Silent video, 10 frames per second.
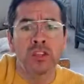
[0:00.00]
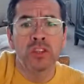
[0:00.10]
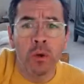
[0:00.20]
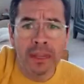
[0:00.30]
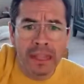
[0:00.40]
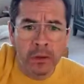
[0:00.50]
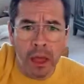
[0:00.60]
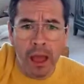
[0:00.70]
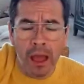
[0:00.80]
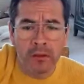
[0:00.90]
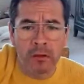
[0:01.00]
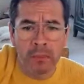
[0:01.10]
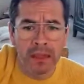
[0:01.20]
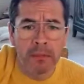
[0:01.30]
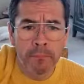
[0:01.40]
You don't need
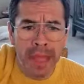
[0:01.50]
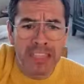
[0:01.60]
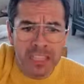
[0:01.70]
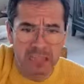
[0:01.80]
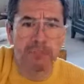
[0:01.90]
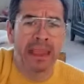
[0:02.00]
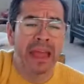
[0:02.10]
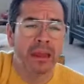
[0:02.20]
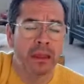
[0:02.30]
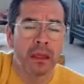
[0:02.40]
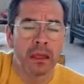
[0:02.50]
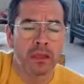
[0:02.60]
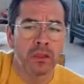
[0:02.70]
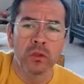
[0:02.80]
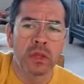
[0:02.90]
100 million pages plan.
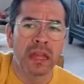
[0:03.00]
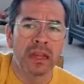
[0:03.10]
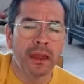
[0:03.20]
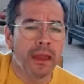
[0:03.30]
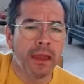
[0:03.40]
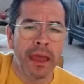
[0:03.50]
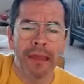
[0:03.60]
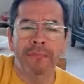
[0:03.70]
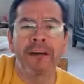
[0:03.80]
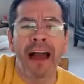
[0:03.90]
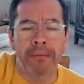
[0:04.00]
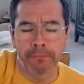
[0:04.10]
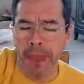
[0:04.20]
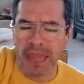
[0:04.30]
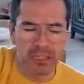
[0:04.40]
You need a
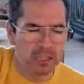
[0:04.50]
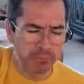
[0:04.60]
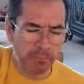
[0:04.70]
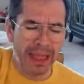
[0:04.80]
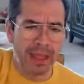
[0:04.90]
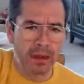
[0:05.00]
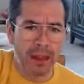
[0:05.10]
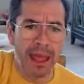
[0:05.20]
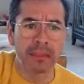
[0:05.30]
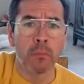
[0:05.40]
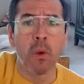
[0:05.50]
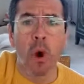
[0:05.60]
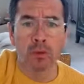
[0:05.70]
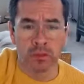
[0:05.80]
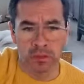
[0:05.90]
5 pages plan at the
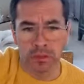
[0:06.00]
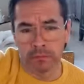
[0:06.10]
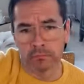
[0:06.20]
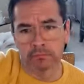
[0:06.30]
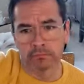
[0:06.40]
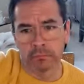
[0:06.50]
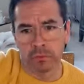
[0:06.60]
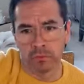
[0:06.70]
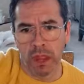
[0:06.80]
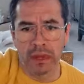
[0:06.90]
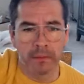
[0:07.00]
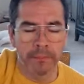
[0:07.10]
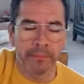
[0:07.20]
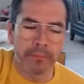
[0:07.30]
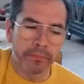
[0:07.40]
most,
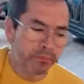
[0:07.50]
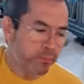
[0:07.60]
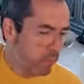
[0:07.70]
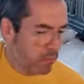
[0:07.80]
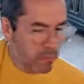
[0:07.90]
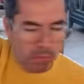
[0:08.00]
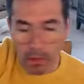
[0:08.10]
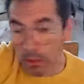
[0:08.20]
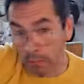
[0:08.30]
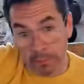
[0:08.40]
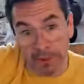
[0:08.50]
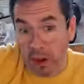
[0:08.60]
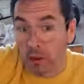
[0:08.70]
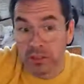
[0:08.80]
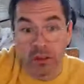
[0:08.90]
right?
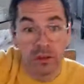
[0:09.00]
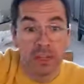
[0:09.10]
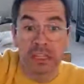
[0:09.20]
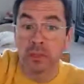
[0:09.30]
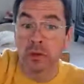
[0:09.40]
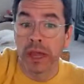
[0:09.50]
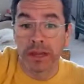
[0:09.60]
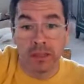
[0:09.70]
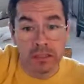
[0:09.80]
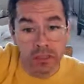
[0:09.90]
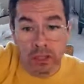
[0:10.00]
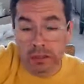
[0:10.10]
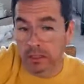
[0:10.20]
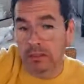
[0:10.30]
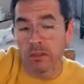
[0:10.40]
But also you need to get
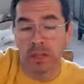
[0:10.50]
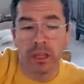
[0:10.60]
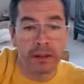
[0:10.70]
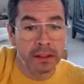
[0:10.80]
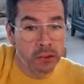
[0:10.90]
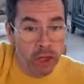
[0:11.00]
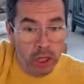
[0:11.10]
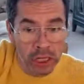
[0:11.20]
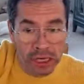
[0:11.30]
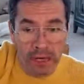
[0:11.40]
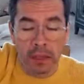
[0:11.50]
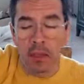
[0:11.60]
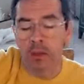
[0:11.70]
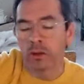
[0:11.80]
consultants. You need an attorney.